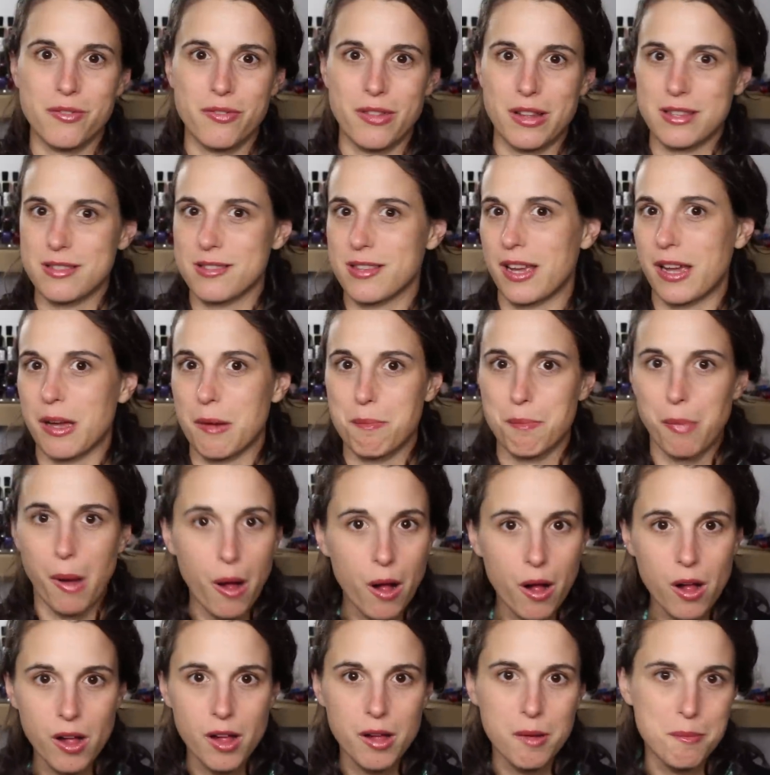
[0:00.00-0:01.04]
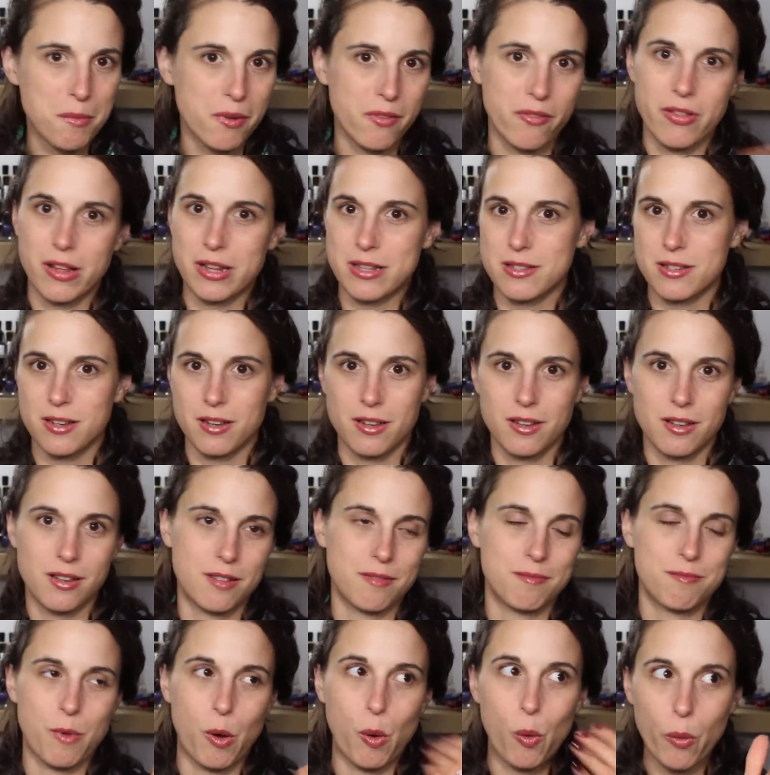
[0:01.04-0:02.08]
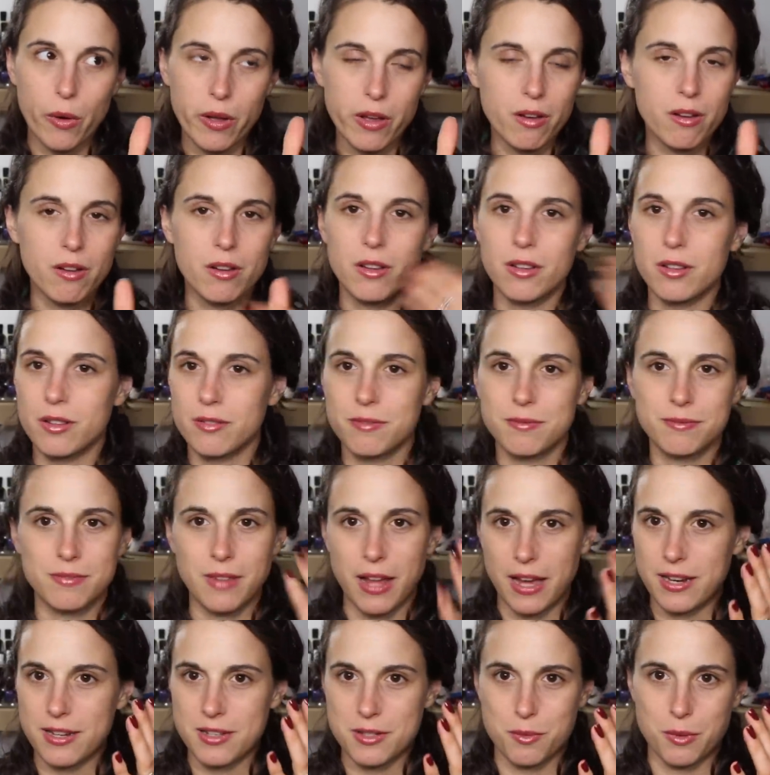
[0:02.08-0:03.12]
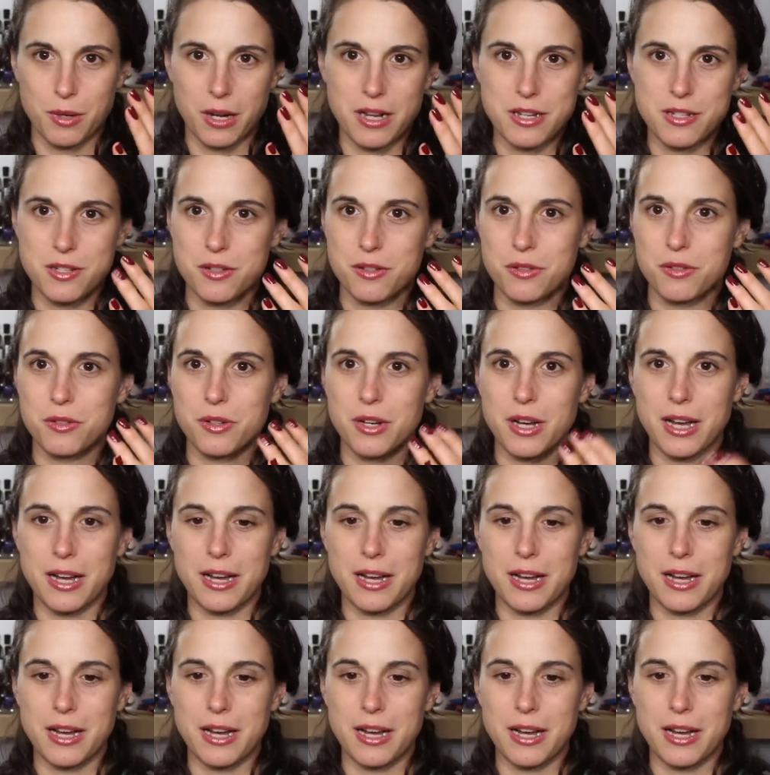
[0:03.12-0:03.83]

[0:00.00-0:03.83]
if that's like a balm, if that's a oil, that is what I do.